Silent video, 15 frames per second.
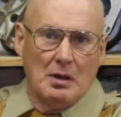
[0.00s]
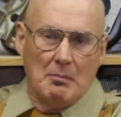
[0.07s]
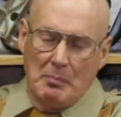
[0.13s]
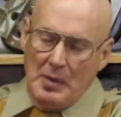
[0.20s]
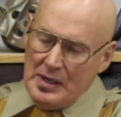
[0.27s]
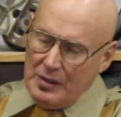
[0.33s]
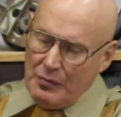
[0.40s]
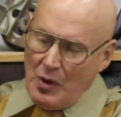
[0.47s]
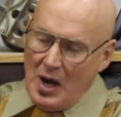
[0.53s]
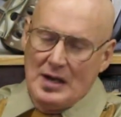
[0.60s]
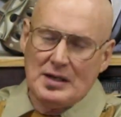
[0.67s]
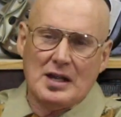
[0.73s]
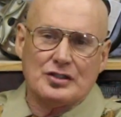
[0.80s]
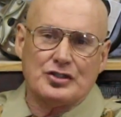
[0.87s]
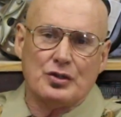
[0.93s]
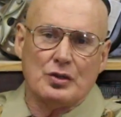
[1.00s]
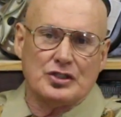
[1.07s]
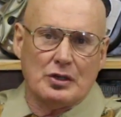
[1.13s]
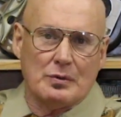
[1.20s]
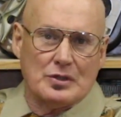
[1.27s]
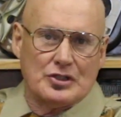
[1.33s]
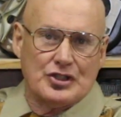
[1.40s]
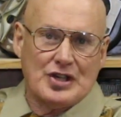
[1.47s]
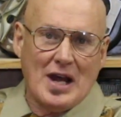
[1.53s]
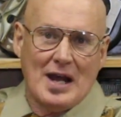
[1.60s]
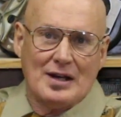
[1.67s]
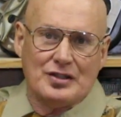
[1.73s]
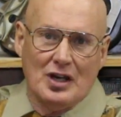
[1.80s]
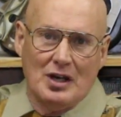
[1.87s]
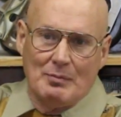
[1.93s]
butted right next to each other,
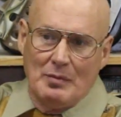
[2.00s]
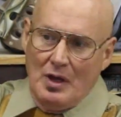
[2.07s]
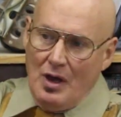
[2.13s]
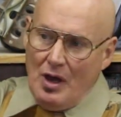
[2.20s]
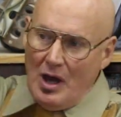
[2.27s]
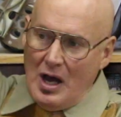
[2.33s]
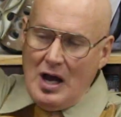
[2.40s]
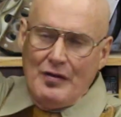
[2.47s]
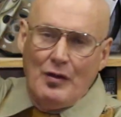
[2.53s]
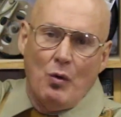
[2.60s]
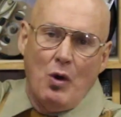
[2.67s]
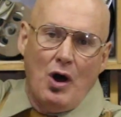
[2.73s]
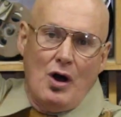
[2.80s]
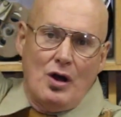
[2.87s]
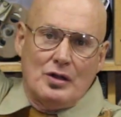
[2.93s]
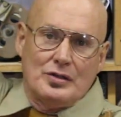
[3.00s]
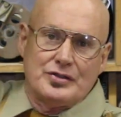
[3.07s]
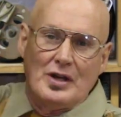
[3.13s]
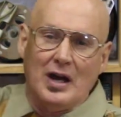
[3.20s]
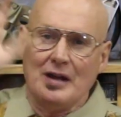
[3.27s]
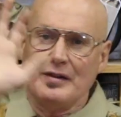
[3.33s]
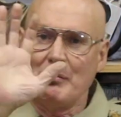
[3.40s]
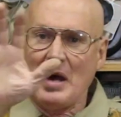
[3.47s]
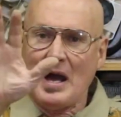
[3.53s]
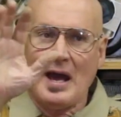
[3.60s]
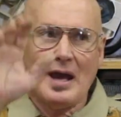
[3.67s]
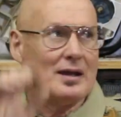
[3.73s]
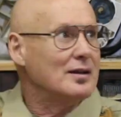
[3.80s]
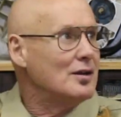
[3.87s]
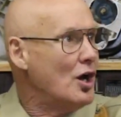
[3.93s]
stacked up on the walls, on the
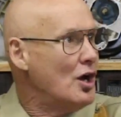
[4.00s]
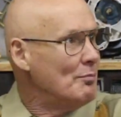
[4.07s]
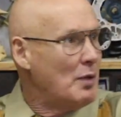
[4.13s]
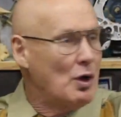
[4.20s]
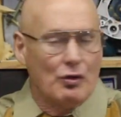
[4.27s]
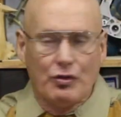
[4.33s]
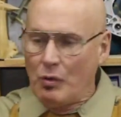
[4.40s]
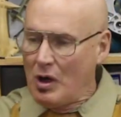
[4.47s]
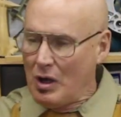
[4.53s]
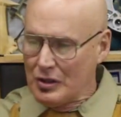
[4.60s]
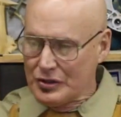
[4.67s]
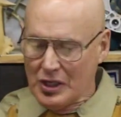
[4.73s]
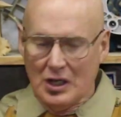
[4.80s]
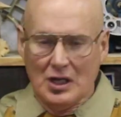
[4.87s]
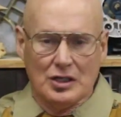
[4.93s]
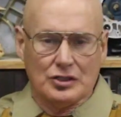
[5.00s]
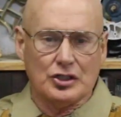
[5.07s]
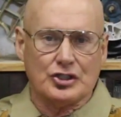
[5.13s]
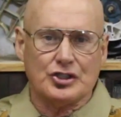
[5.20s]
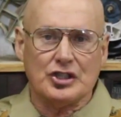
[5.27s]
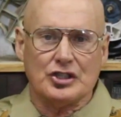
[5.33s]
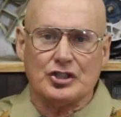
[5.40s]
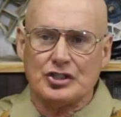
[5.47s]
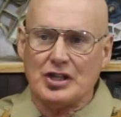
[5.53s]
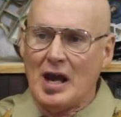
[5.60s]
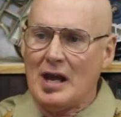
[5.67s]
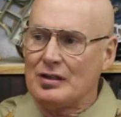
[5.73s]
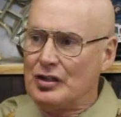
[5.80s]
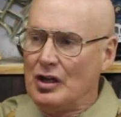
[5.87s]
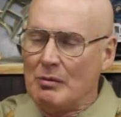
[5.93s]
back, and on both walls, just these
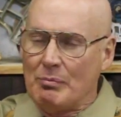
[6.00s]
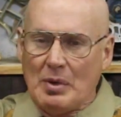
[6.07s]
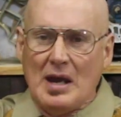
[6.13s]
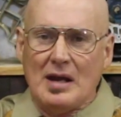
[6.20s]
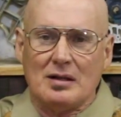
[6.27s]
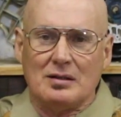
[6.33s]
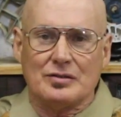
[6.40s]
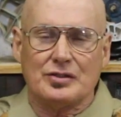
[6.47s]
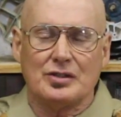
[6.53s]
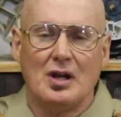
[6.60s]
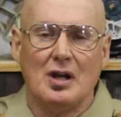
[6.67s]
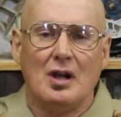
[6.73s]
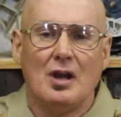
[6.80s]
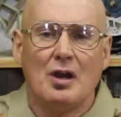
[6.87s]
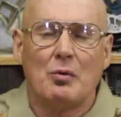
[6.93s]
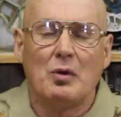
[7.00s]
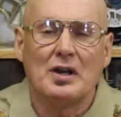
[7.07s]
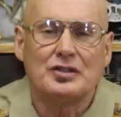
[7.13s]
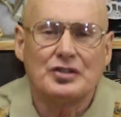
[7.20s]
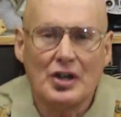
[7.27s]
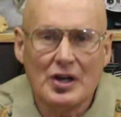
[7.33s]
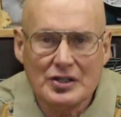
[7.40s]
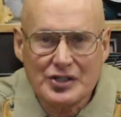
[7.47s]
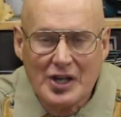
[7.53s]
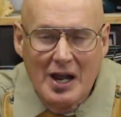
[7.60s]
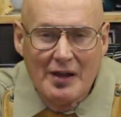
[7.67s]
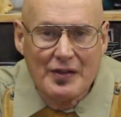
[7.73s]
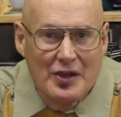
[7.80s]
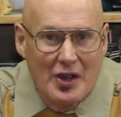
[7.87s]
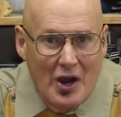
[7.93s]
stacked up panels. Well, it turns
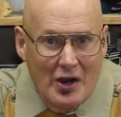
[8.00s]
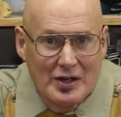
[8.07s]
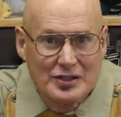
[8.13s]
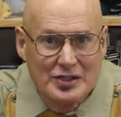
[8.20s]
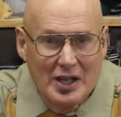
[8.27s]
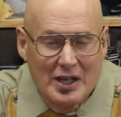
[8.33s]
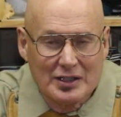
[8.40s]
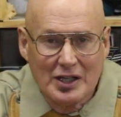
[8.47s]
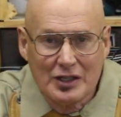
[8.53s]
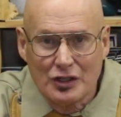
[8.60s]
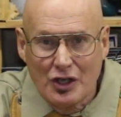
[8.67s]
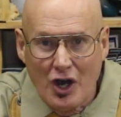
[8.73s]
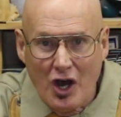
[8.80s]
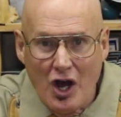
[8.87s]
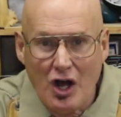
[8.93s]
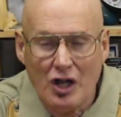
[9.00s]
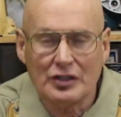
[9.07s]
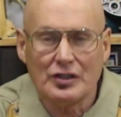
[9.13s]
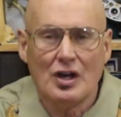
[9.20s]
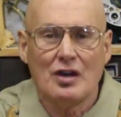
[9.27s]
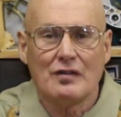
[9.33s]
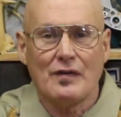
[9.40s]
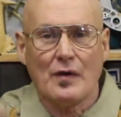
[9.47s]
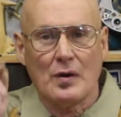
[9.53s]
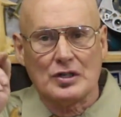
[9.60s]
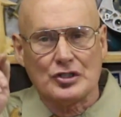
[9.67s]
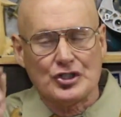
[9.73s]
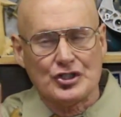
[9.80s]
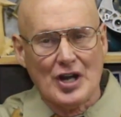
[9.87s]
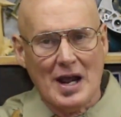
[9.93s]
out the architect had called for a
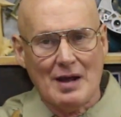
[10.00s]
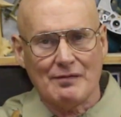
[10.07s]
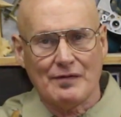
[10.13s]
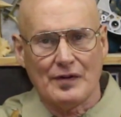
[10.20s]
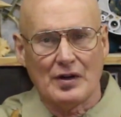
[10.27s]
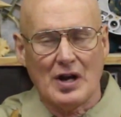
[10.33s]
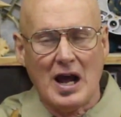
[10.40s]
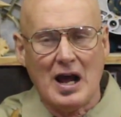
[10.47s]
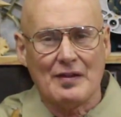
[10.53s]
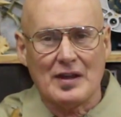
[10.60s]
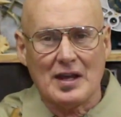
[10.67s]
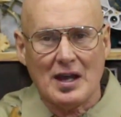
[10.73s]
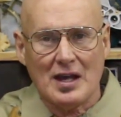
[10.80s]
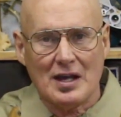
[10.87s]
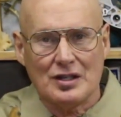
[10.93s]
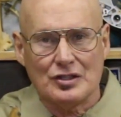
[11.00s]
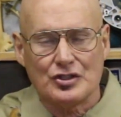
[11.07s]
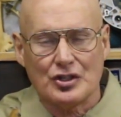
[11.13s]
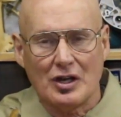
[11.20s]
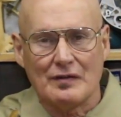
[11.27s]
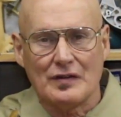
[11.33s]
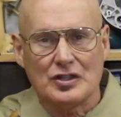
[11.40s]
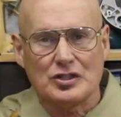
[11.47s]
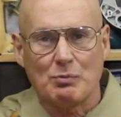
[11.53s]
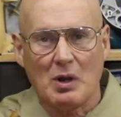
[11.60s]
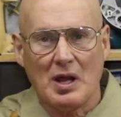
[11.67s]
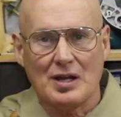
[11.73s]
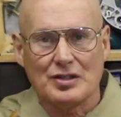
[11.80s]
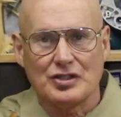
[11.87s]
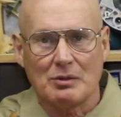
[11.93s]
chamfer on the edge of these
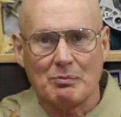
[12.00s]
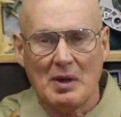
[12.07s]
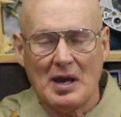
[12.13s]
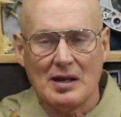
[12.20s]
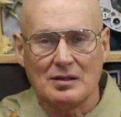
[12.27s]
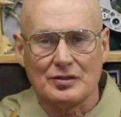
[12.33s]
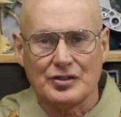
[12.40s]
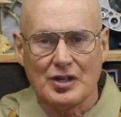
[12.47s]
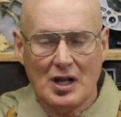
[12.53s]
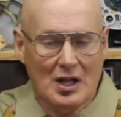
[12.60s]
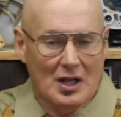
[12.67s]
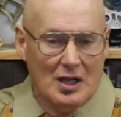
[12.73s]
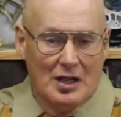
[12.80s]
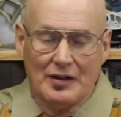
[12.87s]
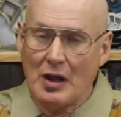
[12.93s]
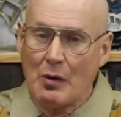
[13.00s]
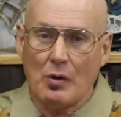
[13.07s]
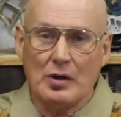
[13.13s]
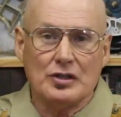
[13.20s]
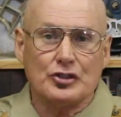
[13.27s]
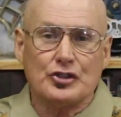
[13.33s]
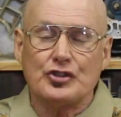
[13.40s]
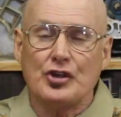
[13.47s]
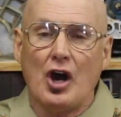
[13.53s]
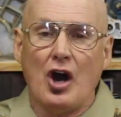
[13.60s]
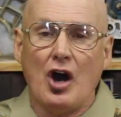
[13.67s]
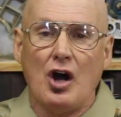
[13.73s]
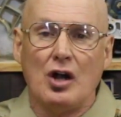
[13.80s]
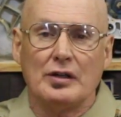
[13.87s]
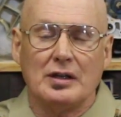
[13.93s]
plastic panels. They were
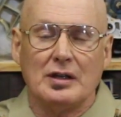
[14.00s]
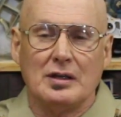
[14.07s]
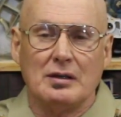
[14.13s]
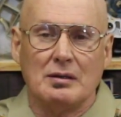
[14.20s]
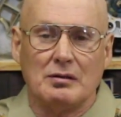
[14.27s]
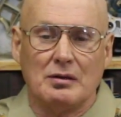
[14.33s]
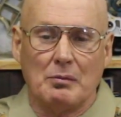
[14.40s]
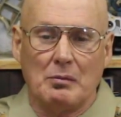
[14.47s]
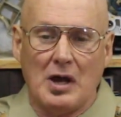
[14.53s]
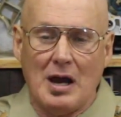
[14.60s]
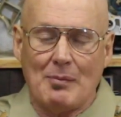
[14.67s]
installed, and the